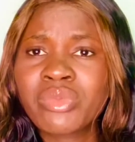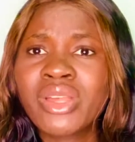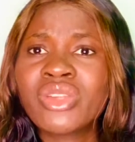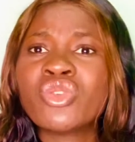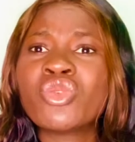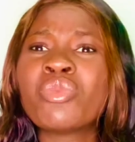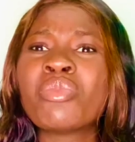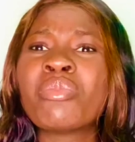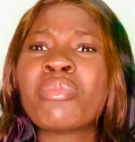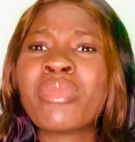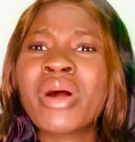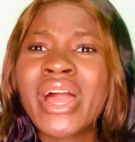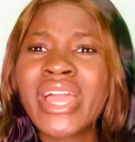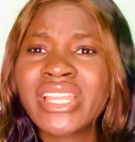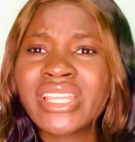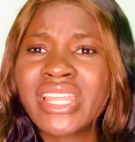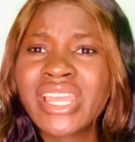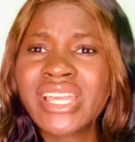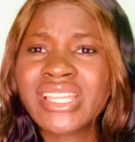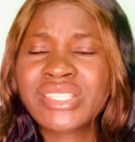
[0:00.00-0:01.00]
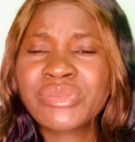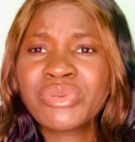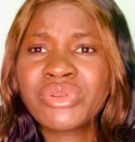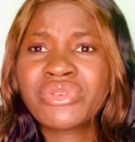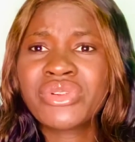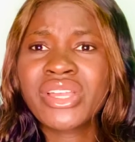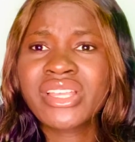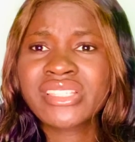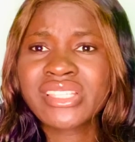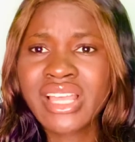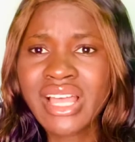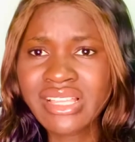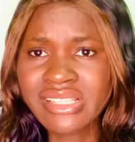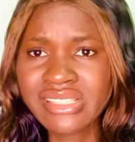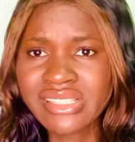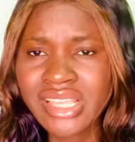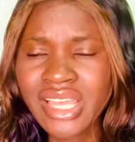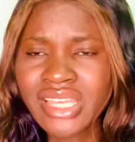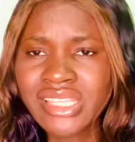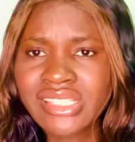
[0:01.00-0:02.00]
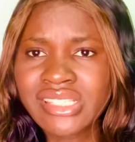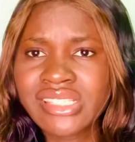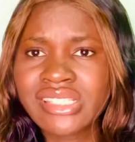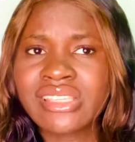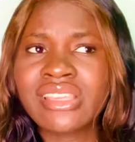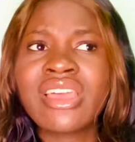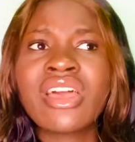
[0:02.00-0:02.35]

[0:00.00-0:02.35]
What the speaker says: you might experience anxiety